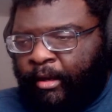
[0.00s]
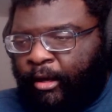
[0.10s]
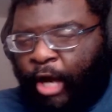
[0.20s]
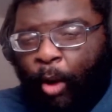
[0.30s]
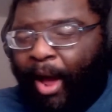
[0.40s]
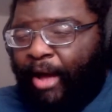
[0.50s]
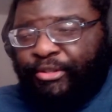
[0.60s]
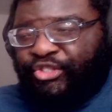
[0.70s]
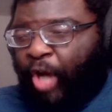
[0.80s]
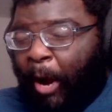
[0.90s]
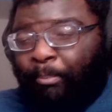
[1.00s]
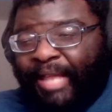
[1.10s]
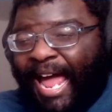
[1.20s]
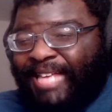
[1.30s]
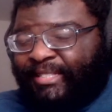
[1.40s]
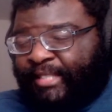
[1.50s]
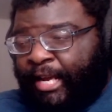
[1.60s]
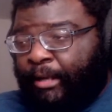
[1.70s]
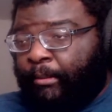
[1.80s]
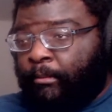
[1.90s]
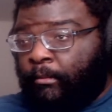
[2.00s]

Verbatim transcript: Go out and start blasting!